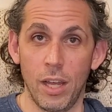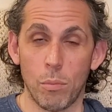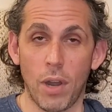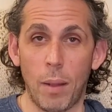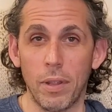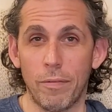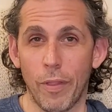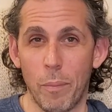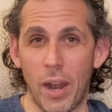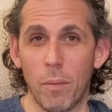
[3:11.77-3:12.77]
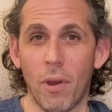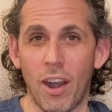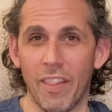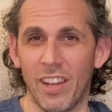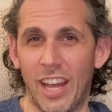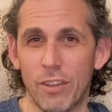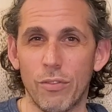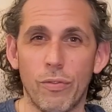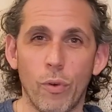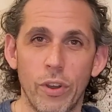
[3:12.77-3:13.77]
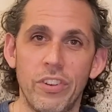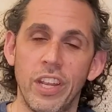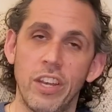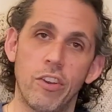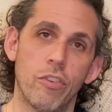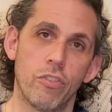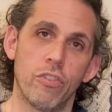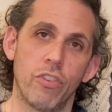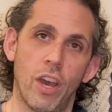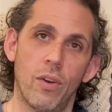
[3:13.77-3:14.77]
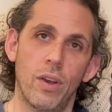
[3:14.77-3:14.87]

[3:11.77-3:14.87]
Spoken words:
probably for the better part of the last 14 years or so.